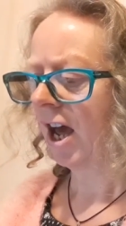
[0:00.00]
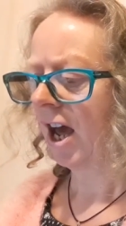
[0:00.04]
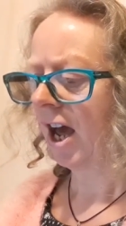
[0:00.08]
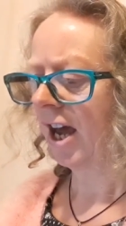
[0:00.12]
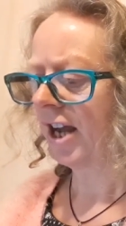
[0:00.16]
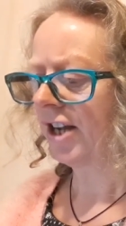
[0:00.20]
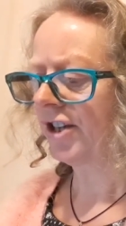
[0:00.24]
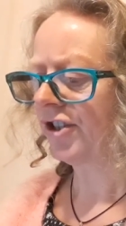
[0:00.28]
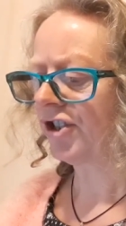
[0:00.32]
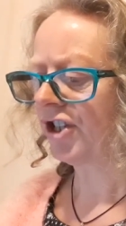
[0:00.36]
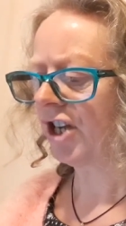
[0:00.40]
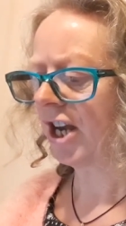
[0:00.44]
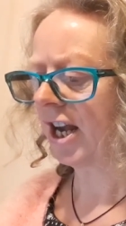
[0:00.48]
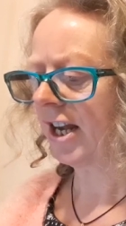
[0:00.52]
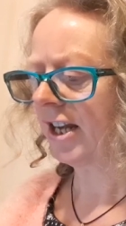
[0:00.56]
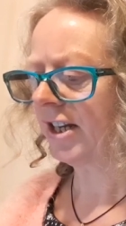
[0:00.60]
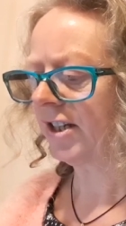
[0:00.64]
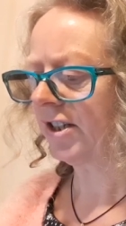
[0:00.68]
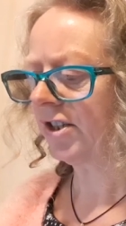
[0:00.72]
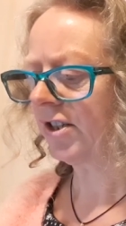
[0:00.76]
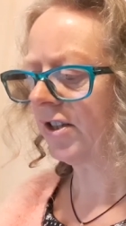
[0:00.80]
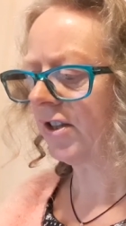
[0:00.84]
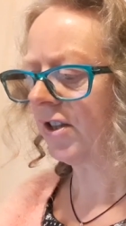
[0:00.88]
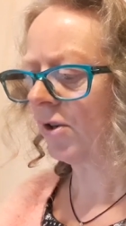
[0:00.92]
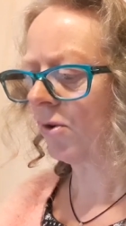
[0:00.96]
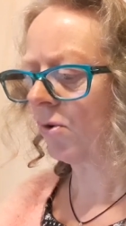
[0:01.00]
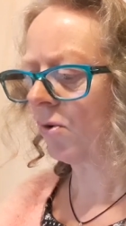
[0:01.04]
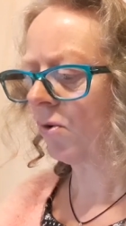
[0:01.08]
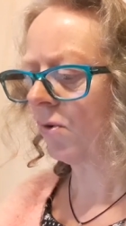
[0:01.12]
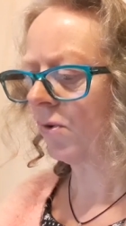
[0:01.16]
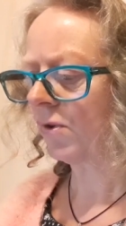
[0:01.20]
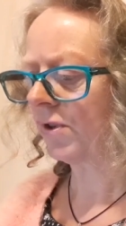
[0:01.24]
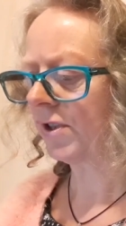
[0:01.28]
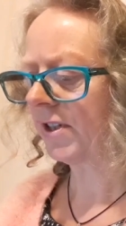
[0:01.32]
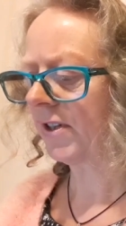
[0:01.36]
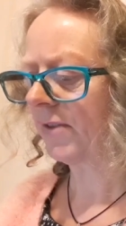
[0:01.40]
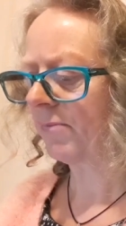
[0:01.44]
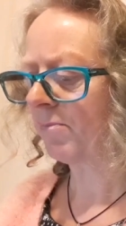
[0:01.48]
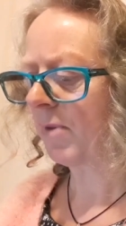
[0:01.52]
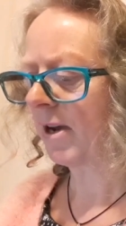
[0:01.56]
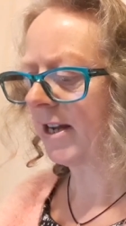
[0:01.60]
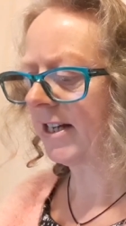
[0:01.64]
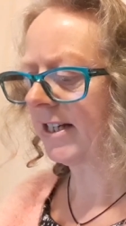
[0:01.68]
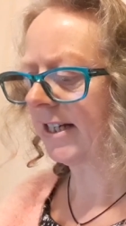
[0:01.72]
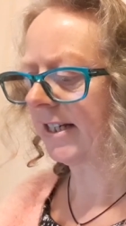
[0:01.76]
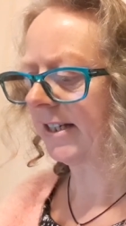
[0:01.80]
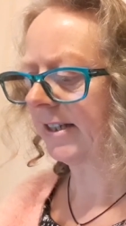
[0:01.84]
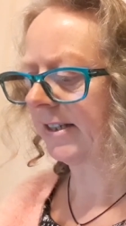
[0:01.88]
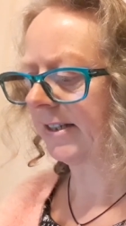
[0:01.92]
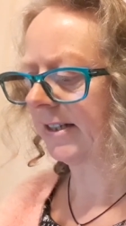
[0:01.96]
I changed the course of my
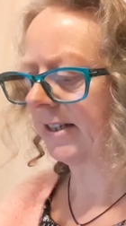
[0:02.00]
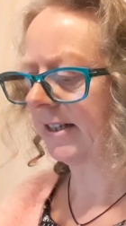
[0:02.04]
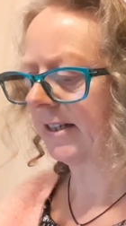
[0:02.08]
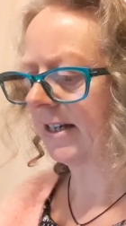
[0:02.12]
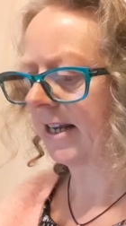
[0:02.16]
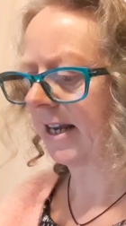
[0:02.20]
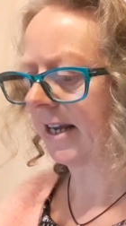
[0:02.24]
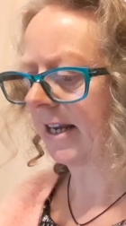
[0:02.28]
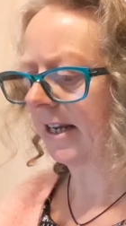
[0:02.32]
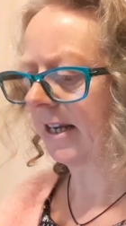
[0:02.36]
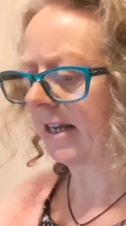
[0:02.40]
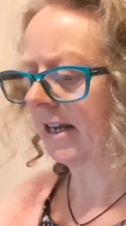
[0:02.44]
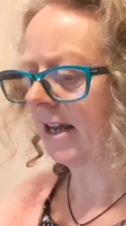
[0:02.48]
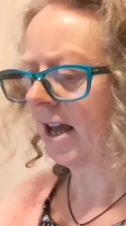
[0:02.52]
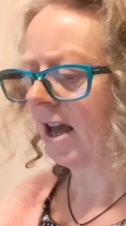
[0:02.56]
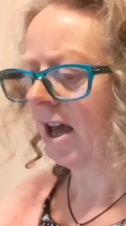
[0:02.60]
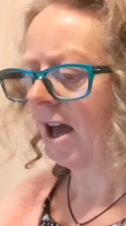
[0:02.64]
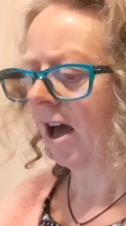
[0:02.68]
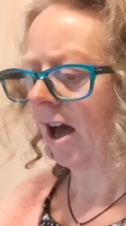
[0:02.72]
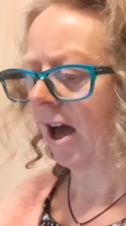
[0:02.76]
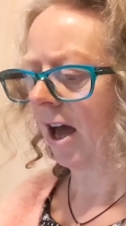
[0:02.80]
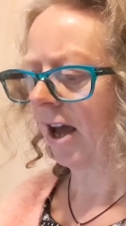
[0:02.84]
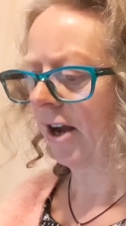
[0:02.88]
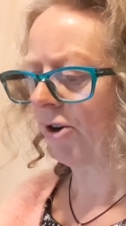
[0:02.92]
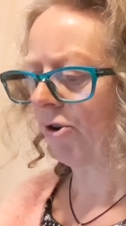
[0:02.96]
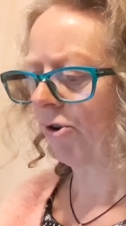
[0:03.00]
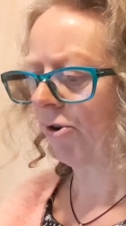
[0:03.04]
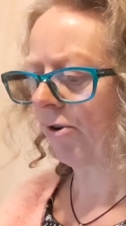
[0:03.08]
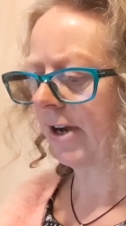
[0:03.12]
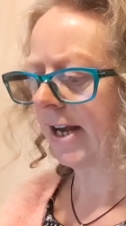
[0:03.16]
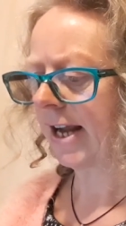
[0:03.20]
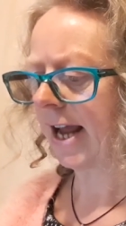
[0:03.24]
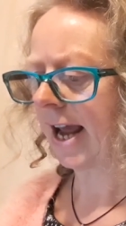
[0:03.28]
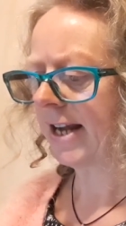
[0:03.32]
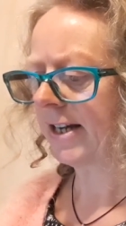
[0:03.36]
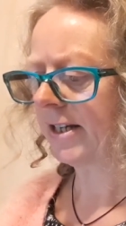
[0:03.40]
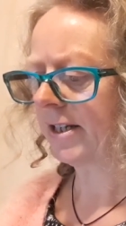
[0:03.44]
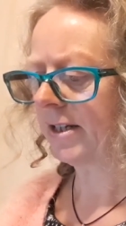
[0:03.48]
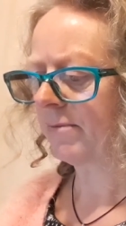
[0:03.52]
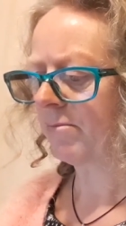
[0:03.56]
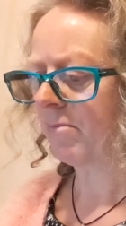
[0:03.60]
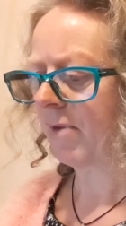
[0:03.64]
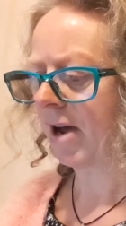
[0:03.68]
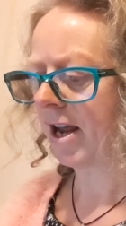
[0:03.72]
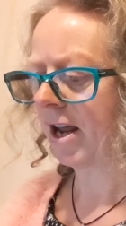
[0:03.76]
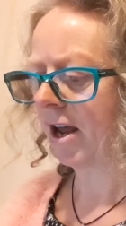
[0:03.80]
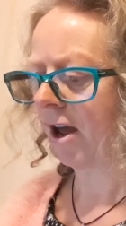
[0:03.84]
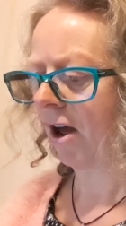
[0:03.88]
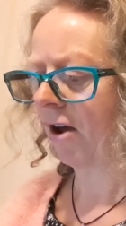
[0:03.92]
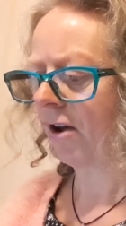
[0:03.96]
destiny. I created
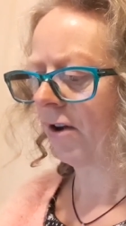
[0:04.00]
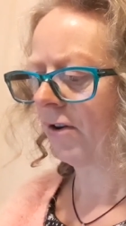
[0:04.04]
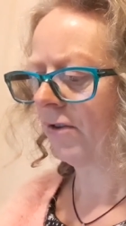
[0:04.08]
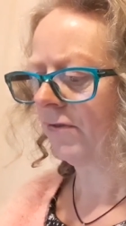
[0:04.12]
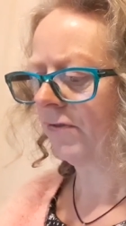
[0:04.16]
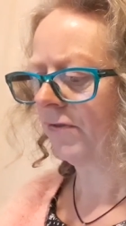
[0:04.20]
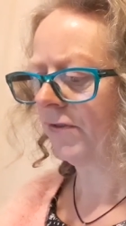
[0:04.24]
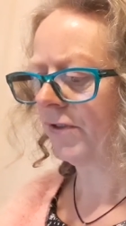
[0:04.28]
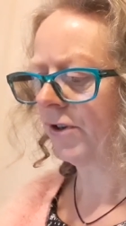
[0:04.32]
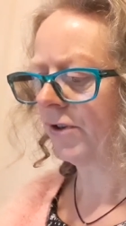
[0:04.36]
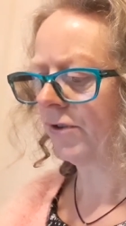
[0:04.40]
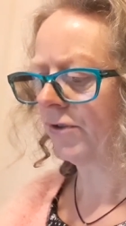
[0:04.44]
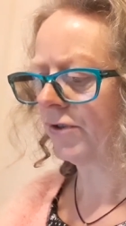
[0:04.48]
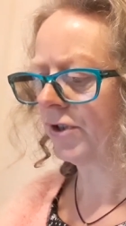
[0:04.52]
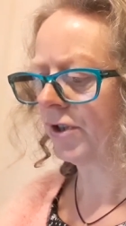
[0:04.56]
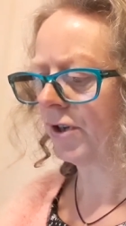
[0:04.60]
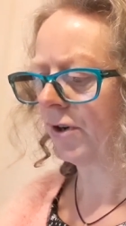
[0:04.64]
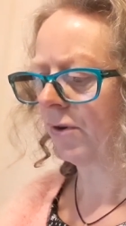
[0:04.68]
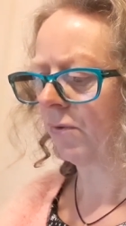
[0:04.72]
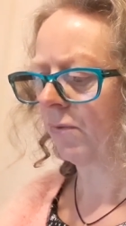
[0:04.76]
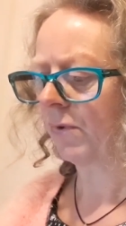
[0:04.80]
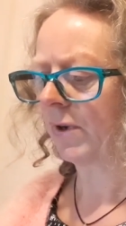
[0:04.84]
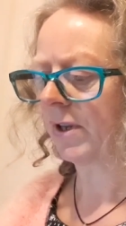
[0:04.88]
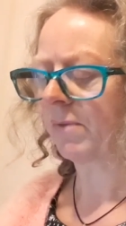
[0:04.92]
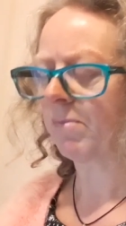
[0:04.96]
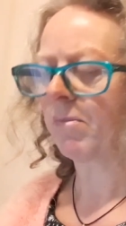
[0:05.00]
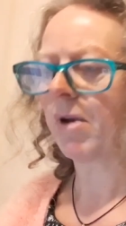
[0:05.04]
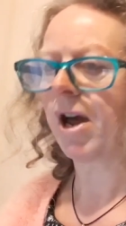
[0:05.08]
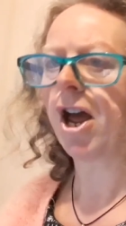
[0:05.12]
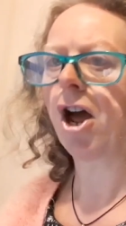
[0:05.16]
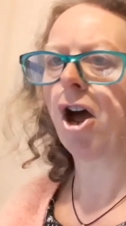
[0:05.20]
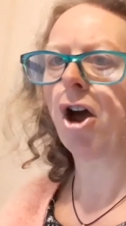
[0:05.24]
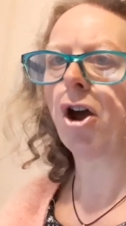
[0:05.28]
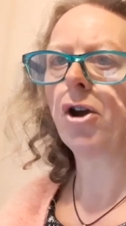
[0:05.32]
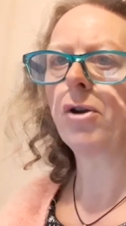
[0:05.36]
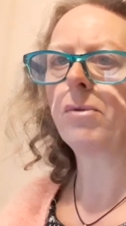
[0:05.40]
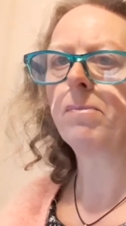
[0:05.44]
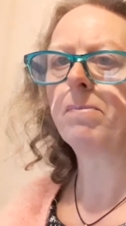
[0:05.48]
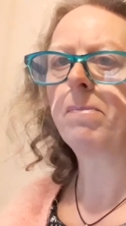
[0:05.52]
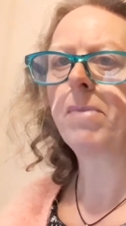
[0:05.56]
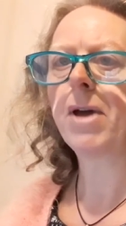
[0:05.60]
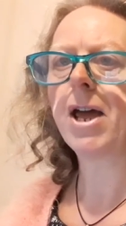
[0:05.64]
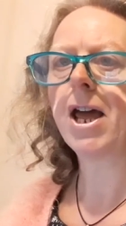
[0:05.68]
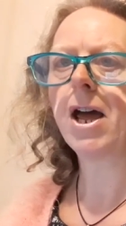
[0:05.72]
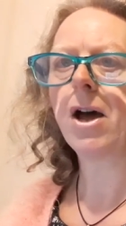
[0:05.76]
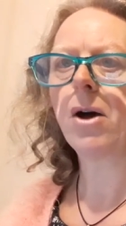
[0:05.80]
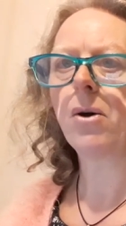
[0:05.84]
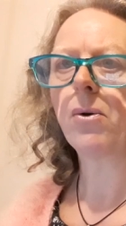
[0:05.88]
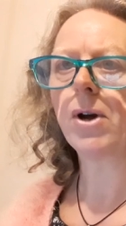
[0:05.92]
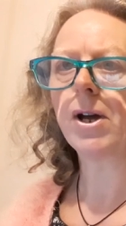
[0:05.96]
my own future with my own
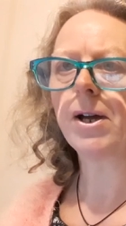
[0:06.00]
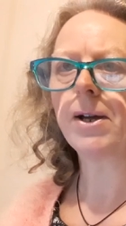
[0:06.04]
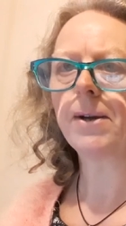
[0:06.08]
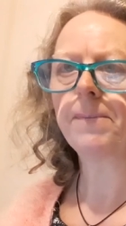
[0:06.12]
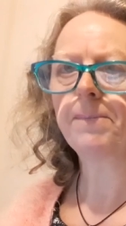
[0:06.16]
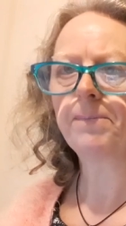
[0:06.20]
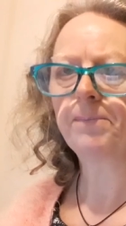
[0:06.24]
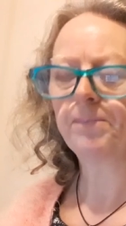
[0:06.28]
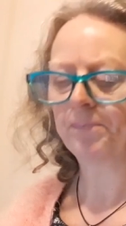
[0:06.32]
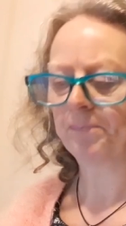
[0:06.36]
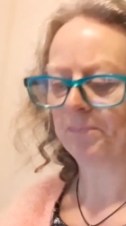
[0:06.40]
power.